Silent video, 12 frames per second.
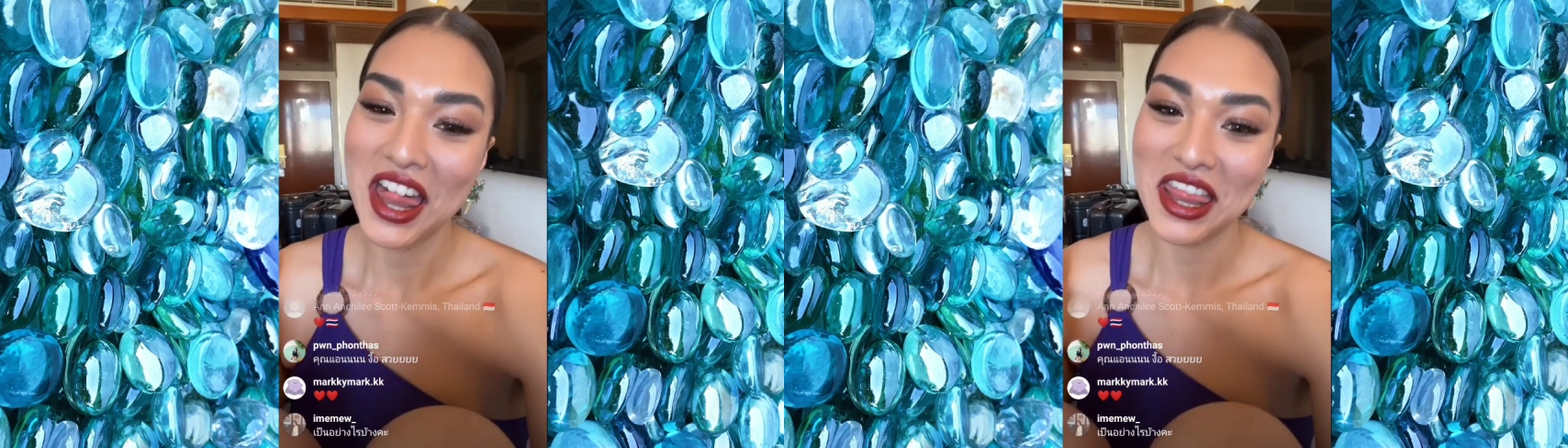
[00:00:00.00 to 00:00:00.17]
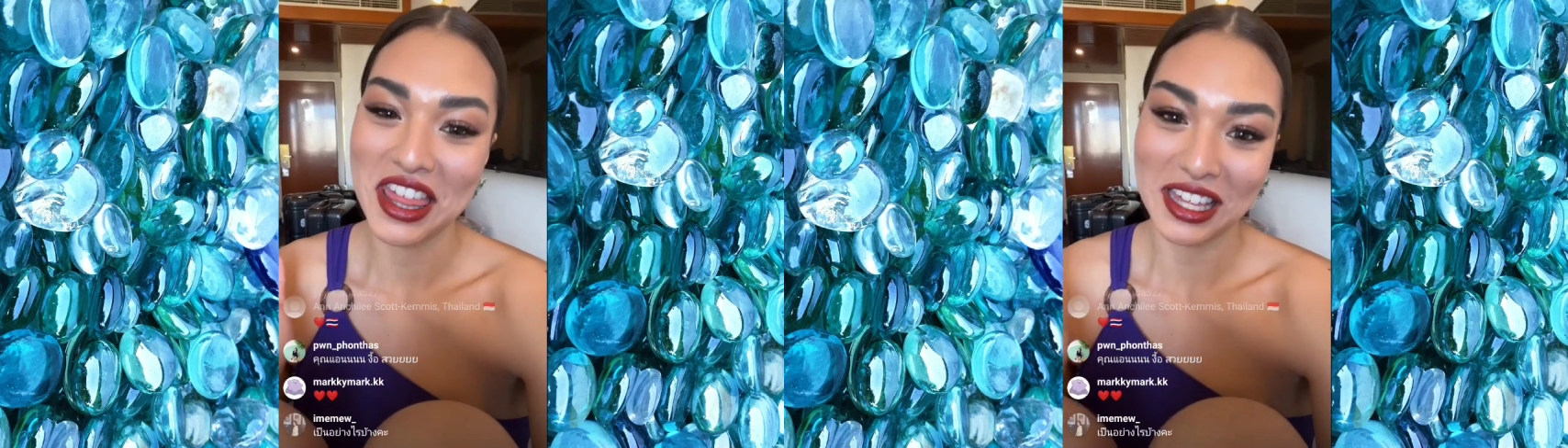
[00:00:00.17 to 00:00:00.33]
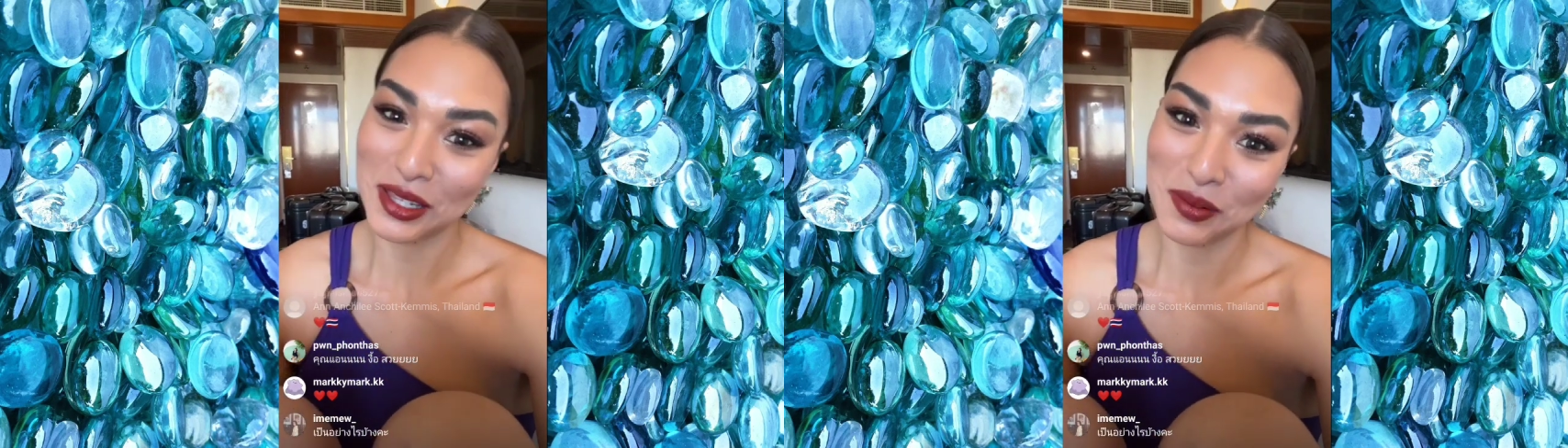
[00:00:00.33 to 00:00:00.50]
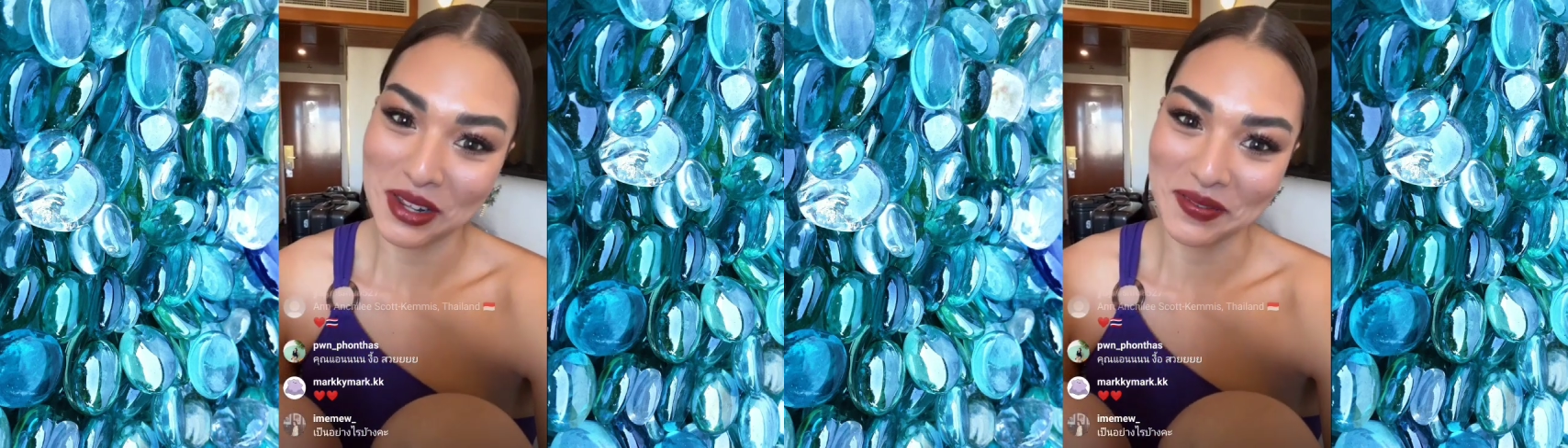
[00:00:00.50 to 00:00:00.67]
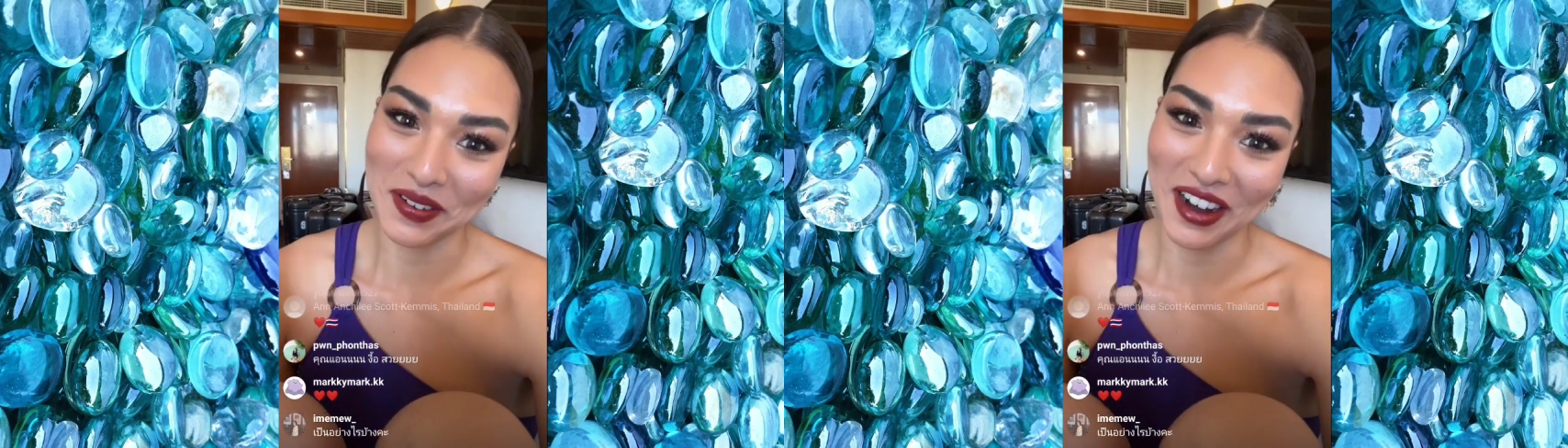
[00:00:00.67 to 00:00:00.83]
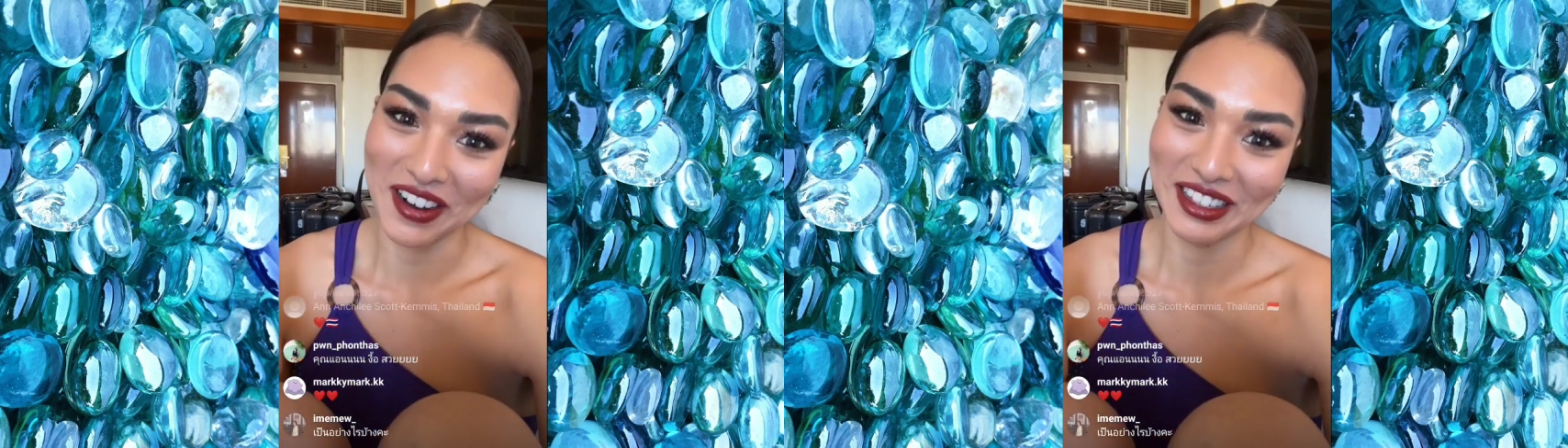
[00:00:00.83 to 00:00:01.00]
that's what I'm
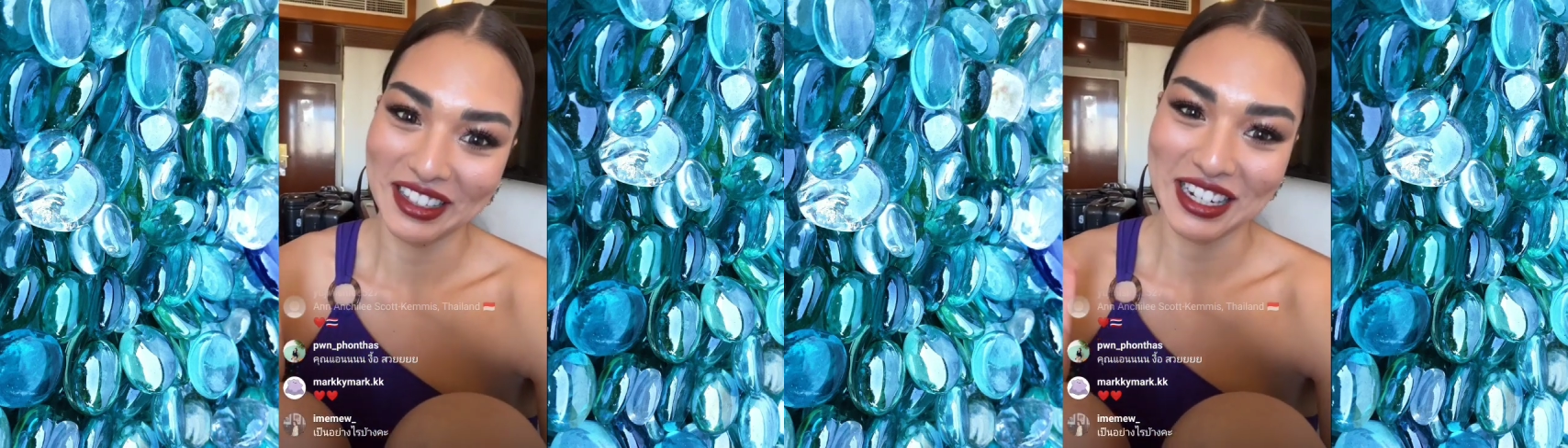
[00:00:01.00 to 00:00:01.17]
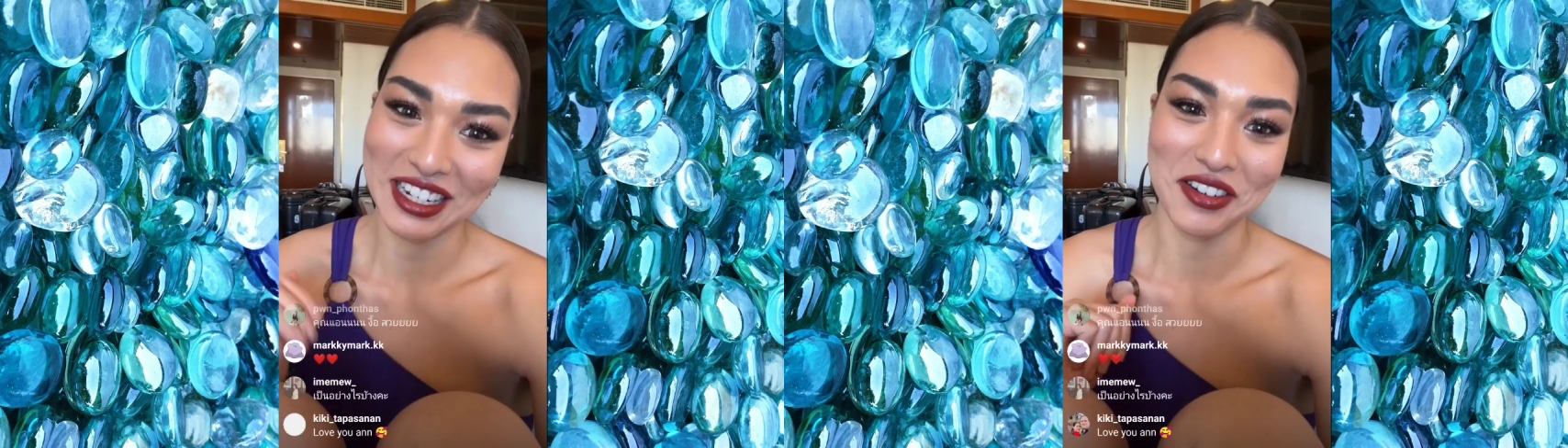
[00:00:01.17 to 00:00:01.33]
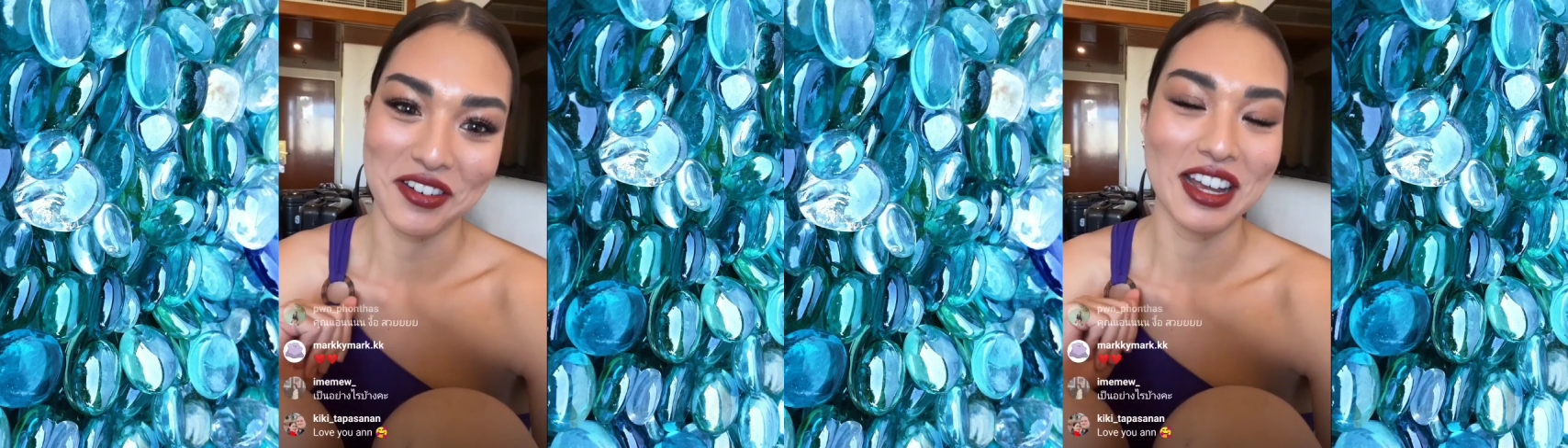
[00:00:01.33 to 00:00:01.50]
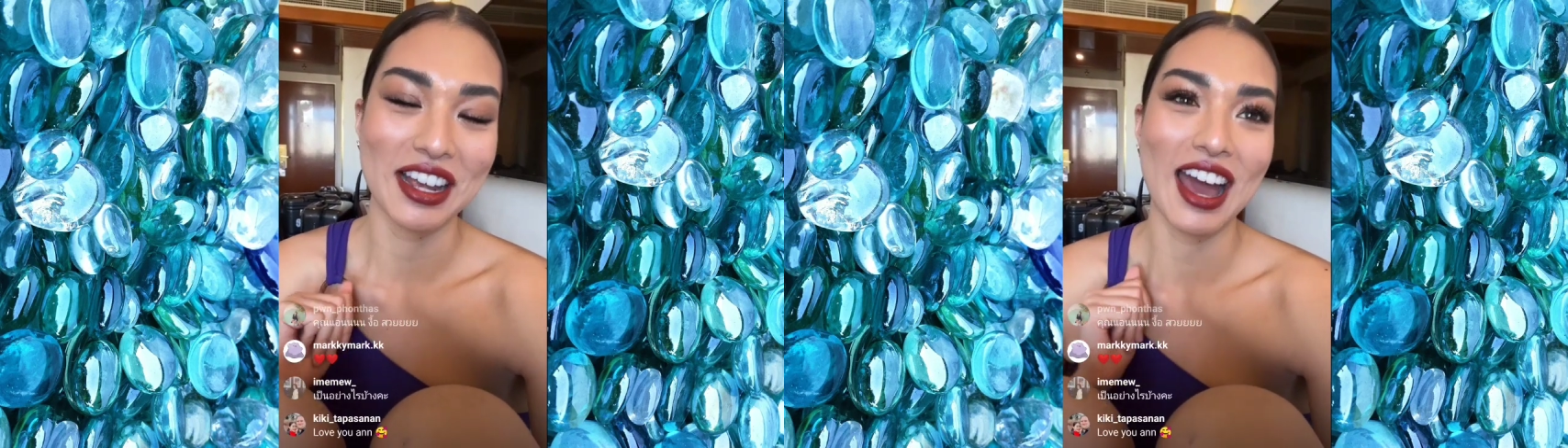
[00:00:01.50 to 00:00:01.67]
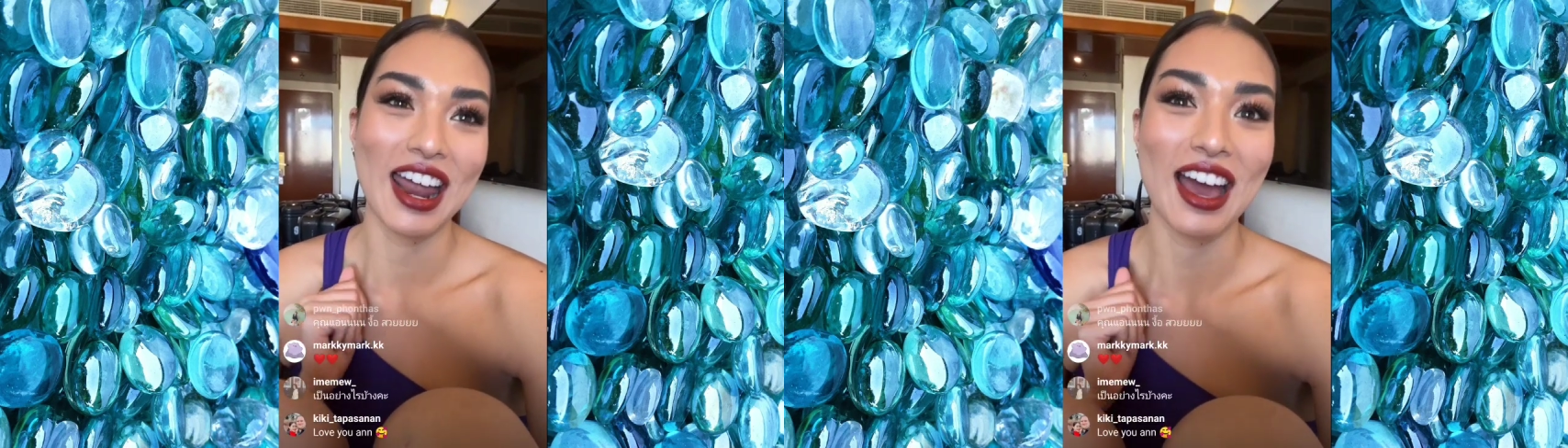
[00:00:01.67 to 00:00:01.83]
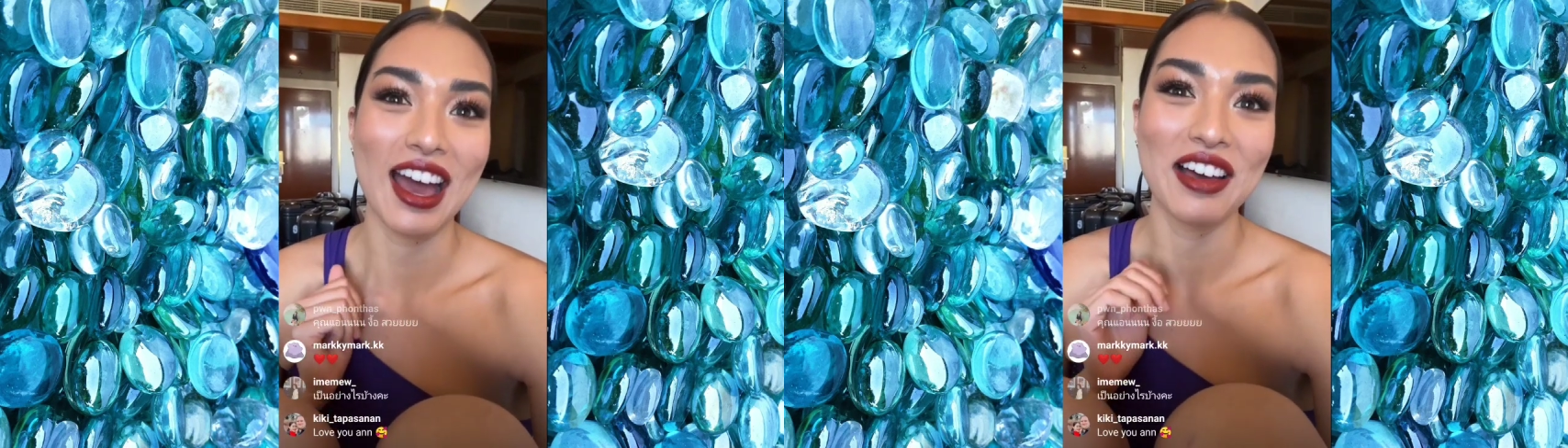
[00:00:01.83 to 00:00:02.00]
currently doing and
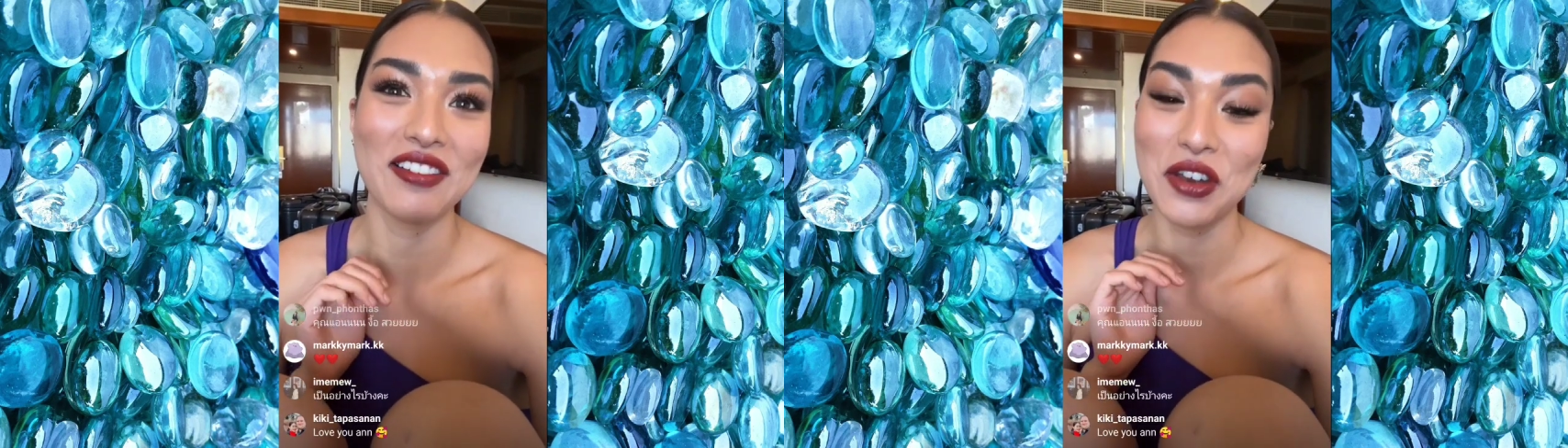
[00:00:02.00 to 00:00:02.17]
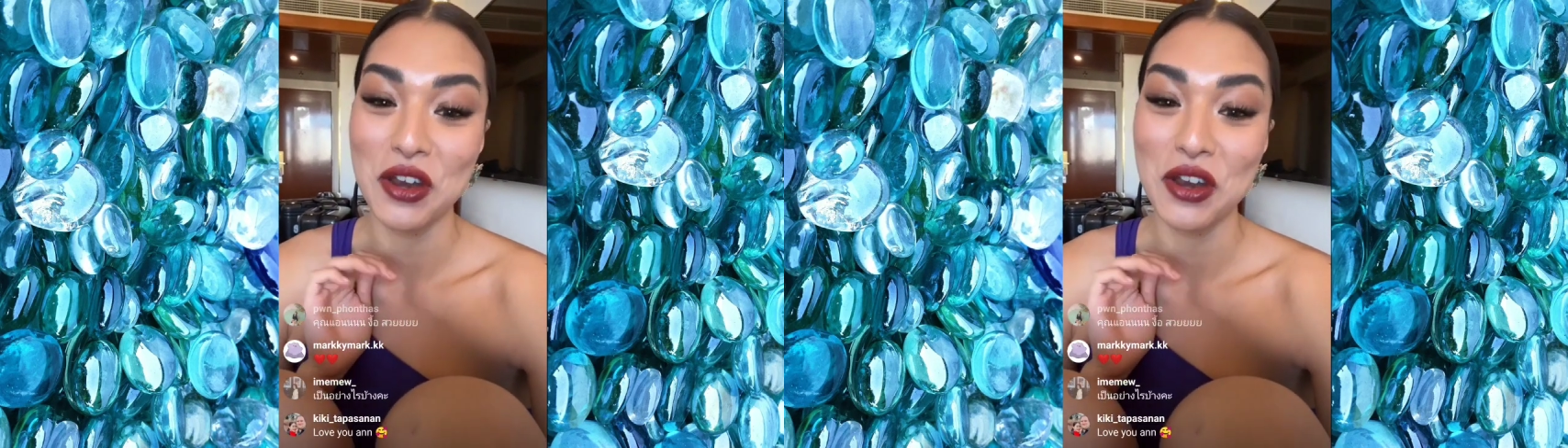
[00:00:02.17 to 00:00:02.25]
I have